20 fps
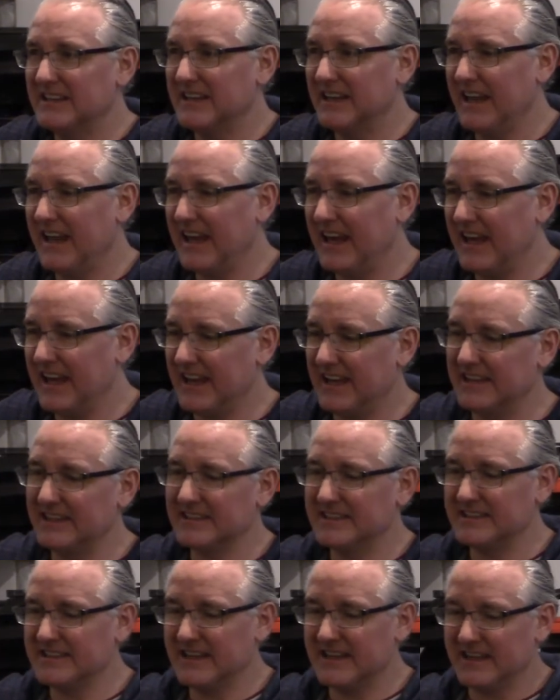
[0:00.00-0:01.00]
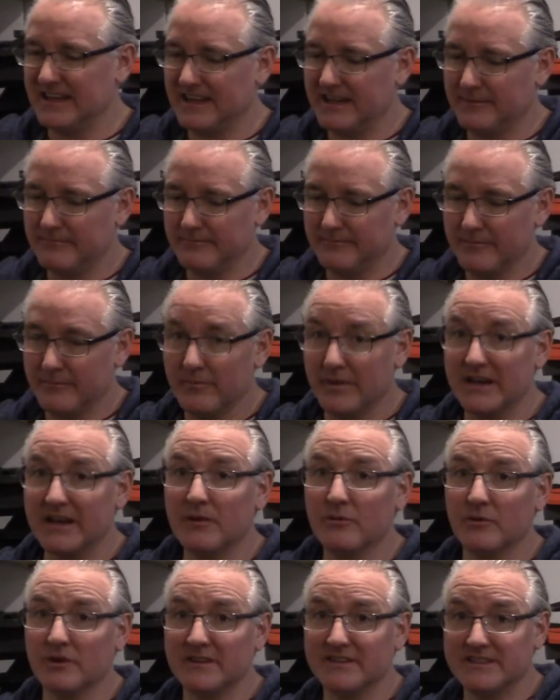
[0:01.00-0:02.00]
And, um, but it
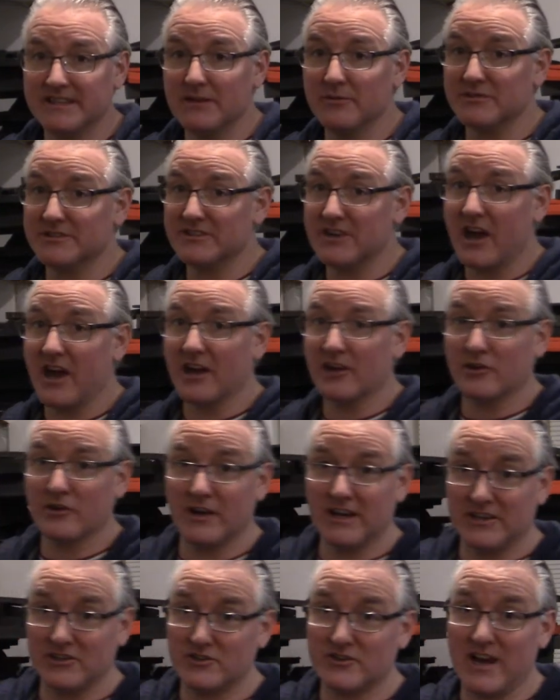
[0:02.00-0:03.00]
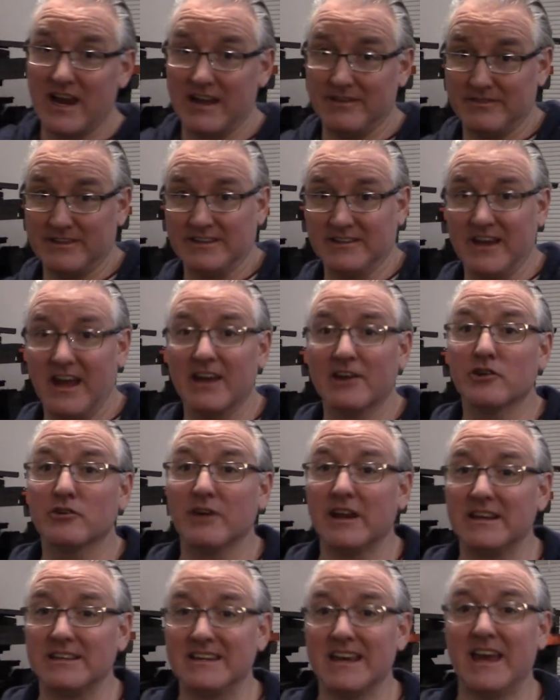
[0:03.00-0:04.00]
was, it was not great traffic. Not a
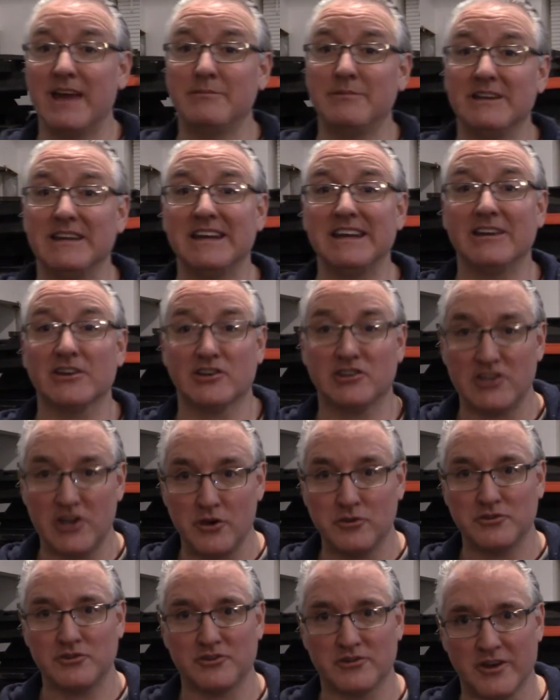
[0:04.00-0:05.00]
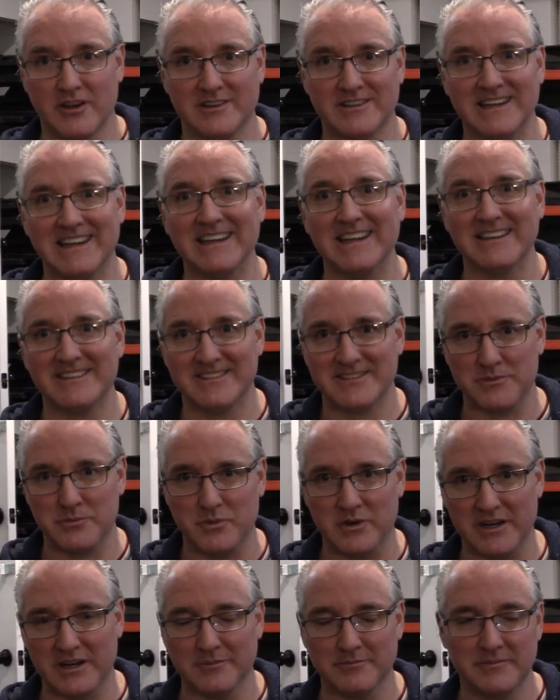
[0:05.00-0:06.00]
great time to need a tow truck to get
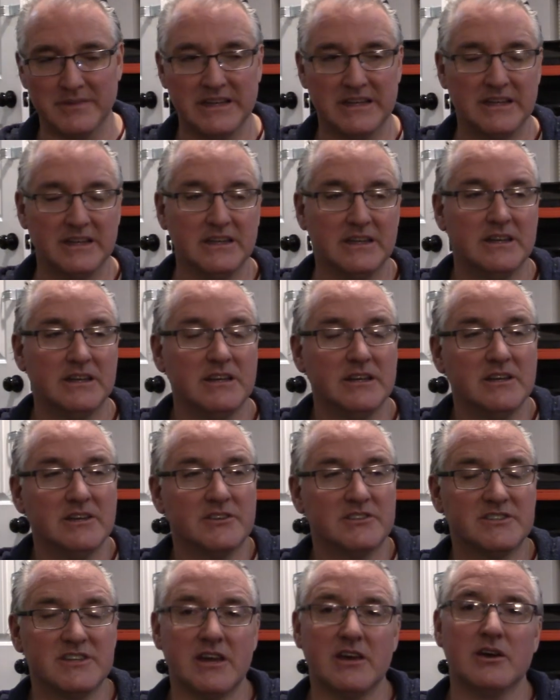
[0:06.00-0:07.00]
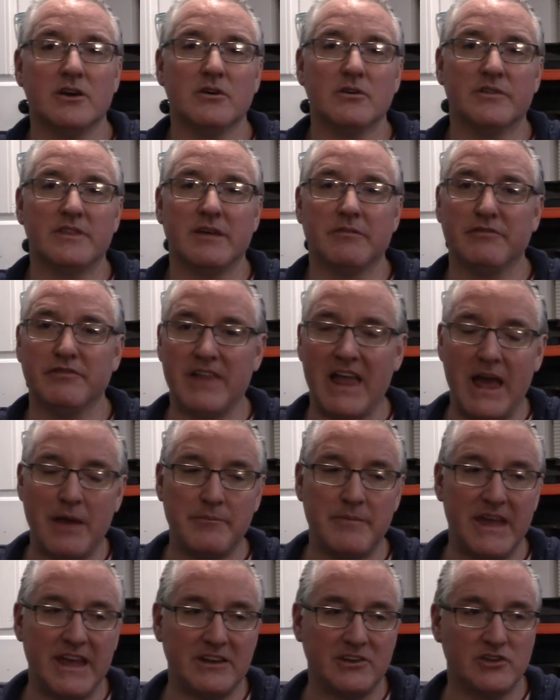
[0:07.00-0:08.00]
somewhere. So the
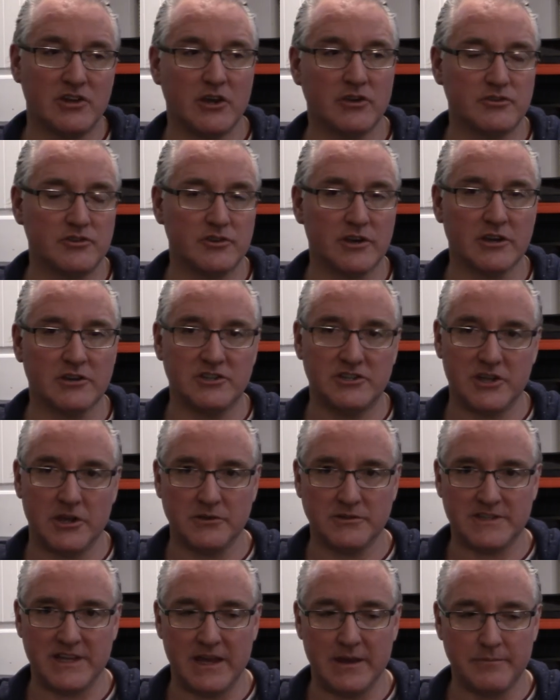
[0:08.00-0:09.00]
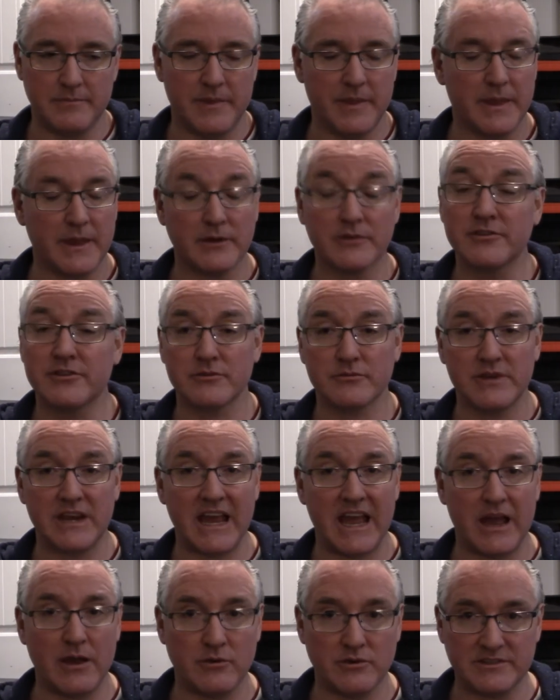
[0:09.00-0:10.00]
flatbed tow truck shows up. They're three
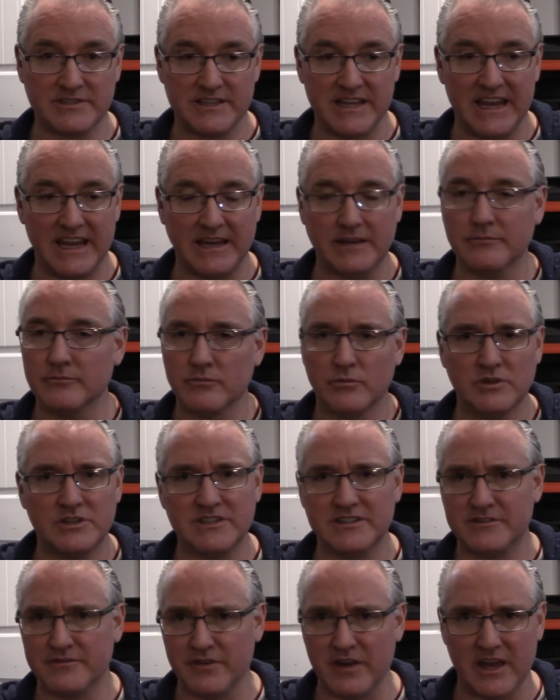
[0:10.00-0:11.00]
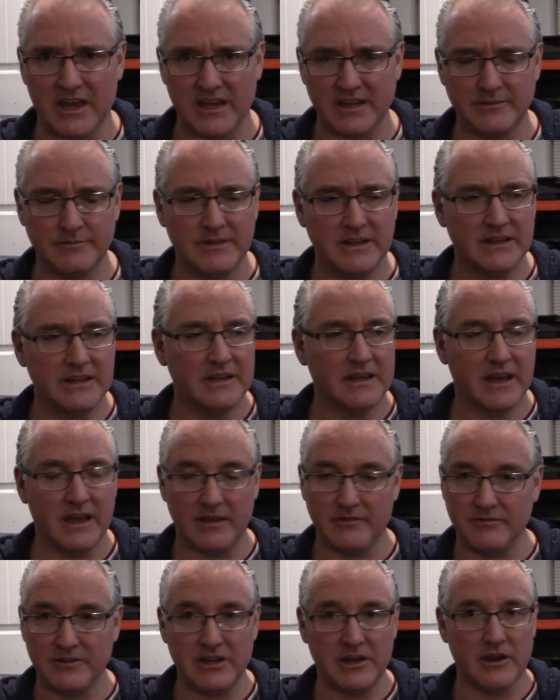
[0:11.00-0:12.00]
hours late, which is fine.
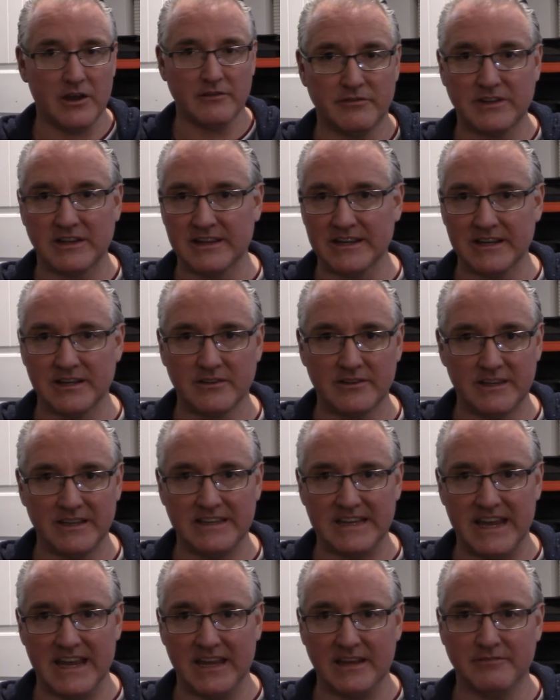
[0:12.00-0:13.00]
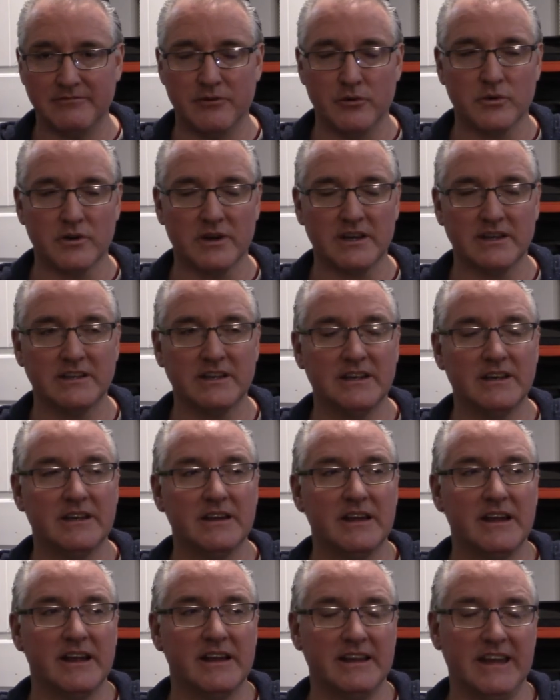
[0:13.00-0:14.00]
I've you know cleared the day for it,
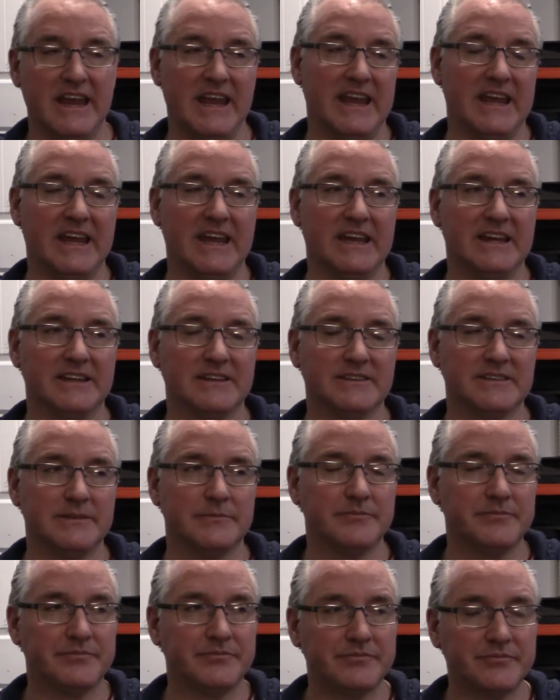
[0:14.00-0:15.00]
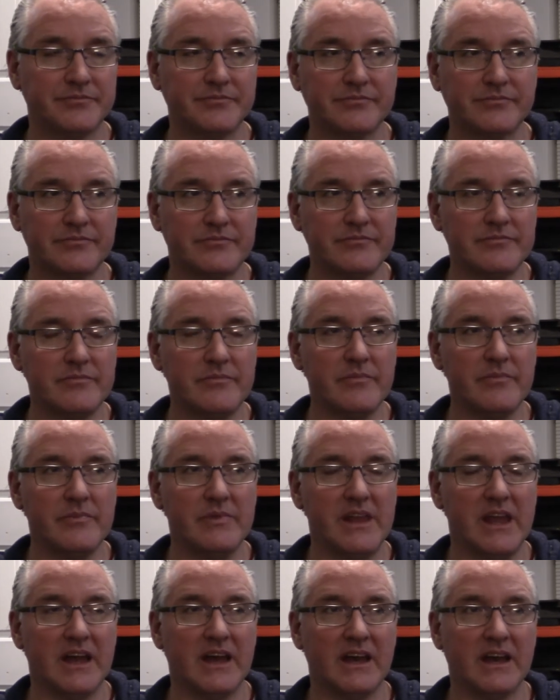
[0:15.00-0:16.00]
and
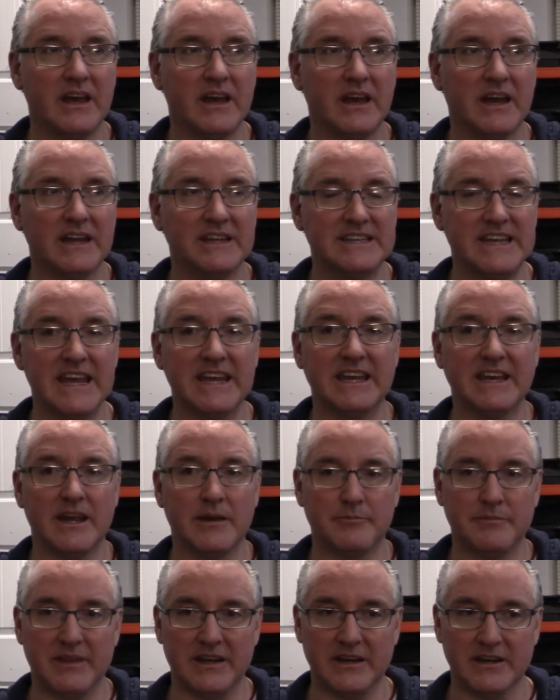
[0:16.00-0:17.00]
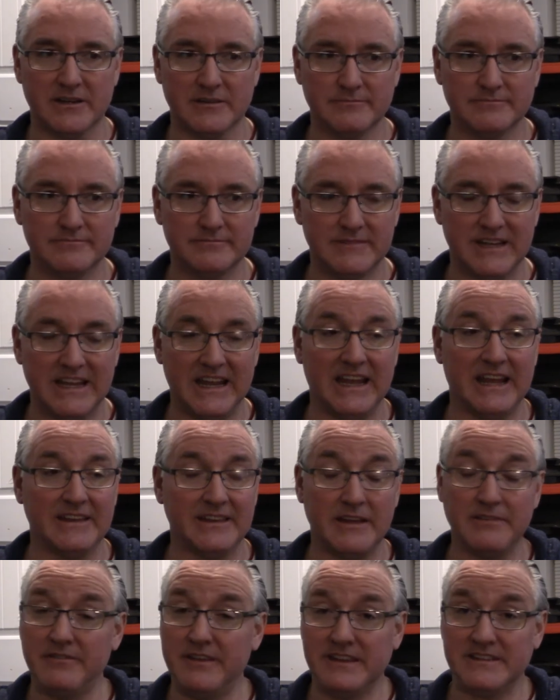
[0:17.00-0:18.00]
uh, I take it up there and
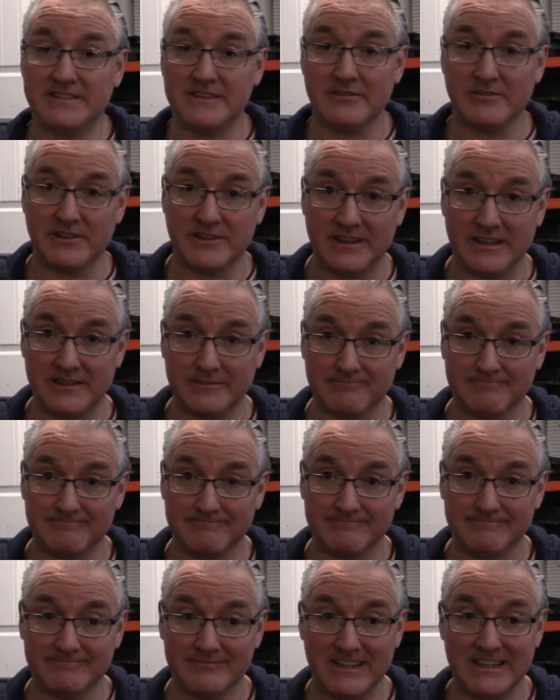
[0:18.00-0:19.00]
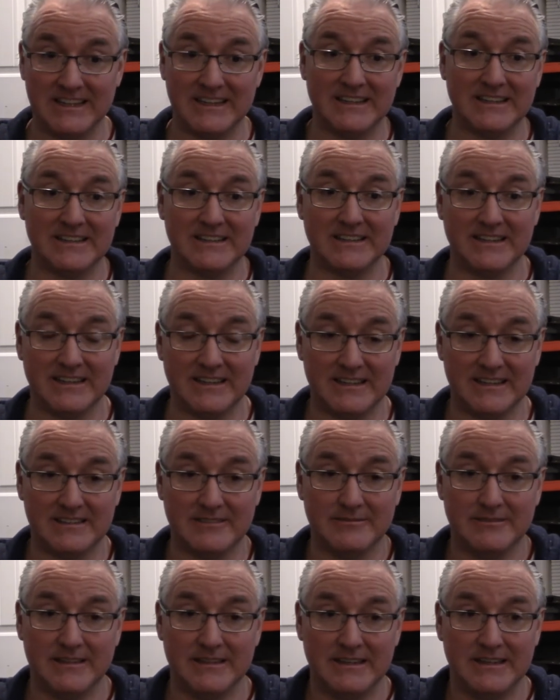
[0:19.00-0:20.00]
they fix everything. And uh,
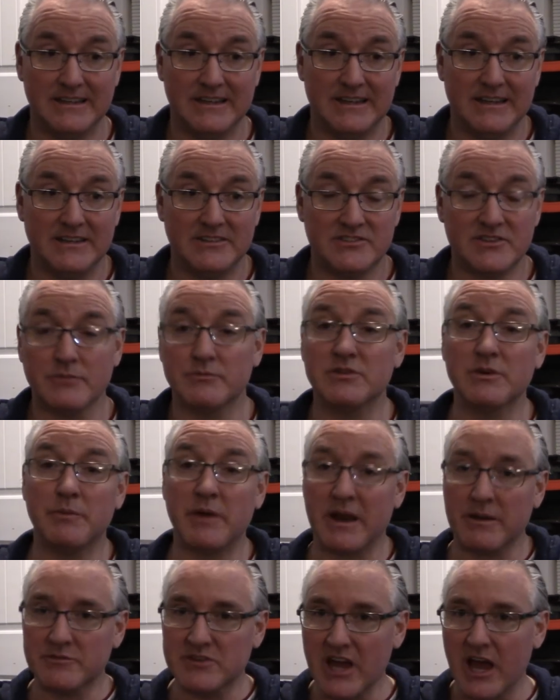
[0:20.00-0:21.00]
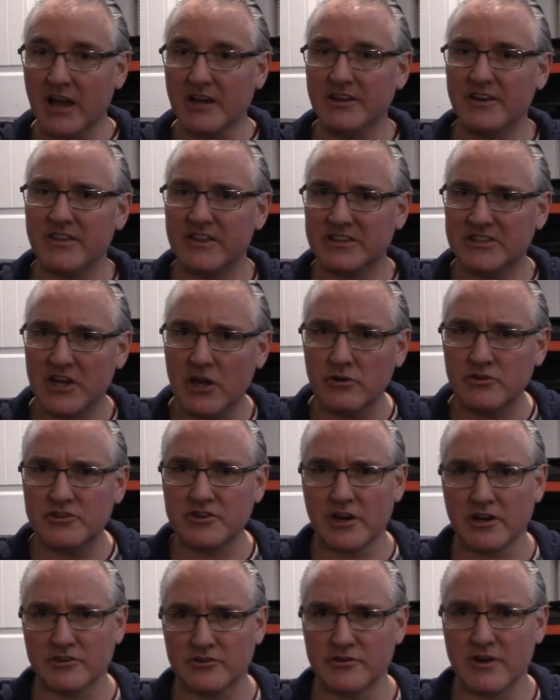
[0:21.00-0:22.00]
so I'm t- but I'm talking to the tow
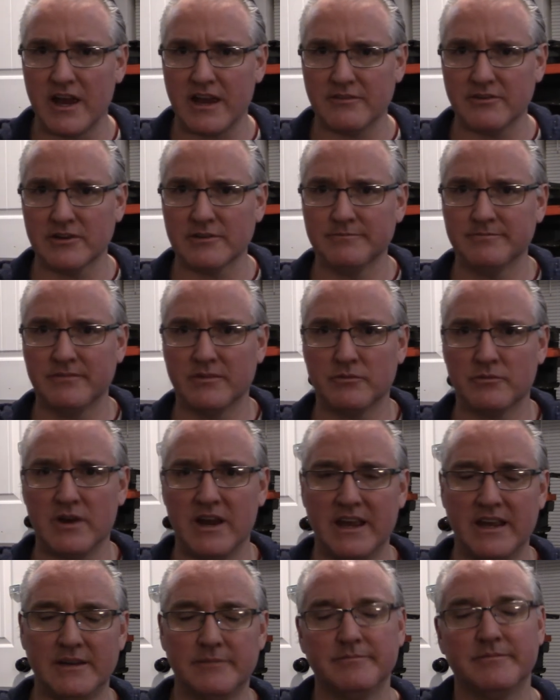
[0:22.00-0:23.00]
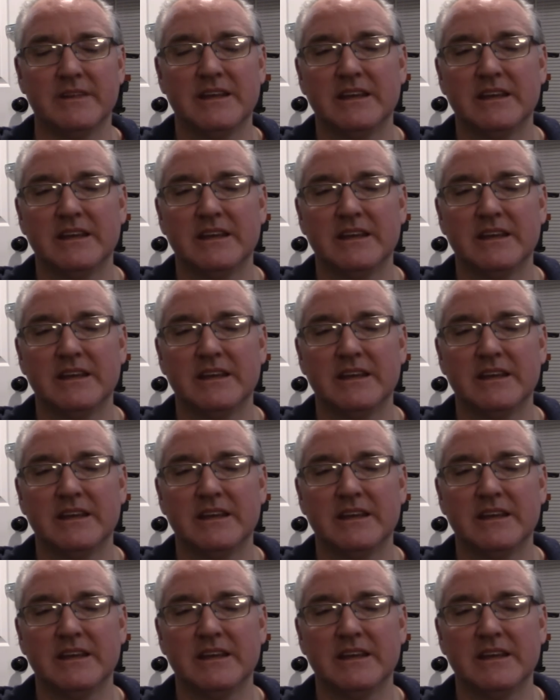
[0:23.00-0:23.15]
truck driver, right?